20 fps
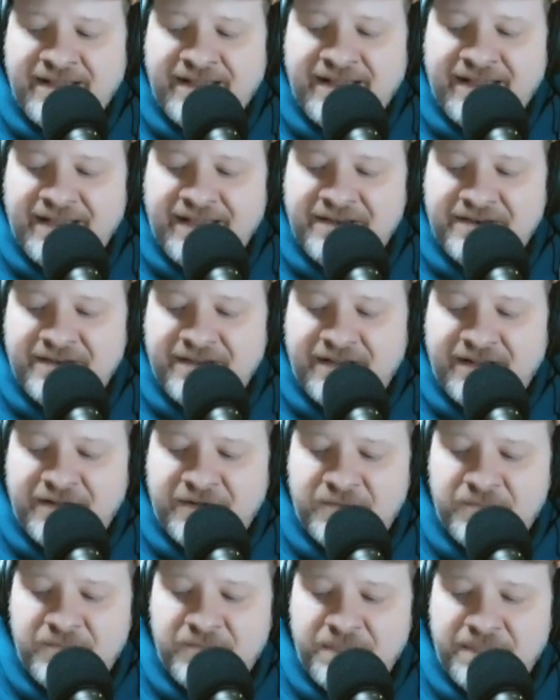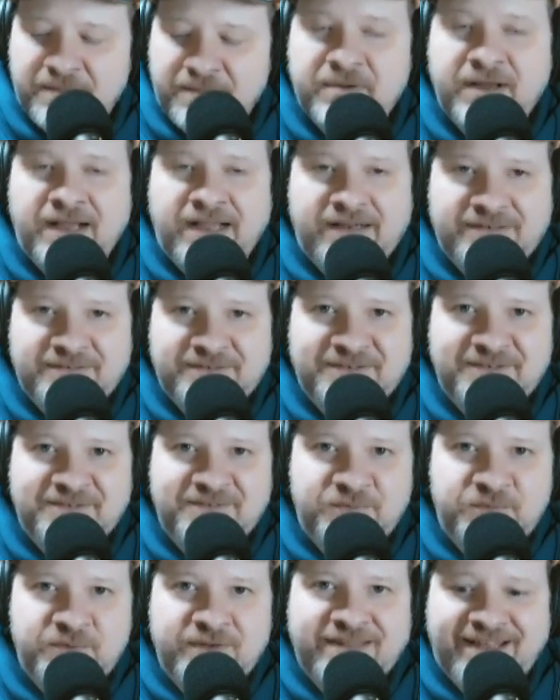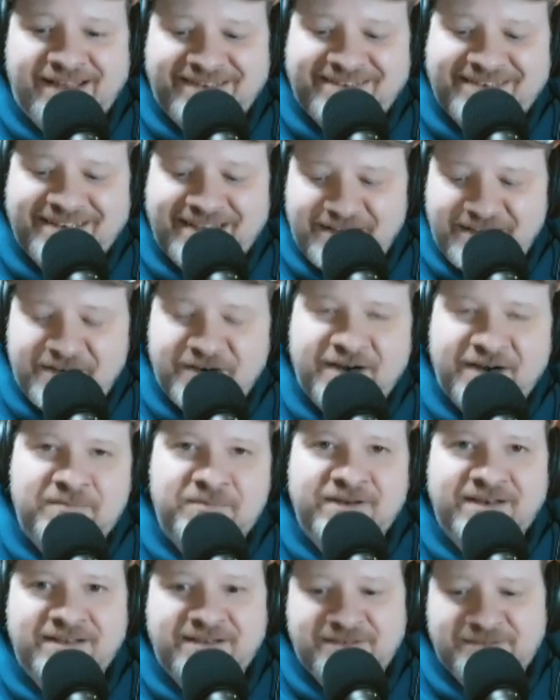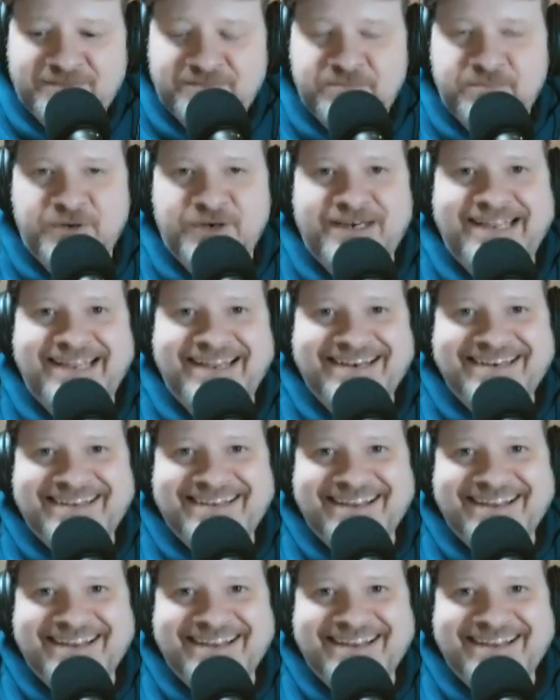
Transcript: And but with that said, here I'm going to predict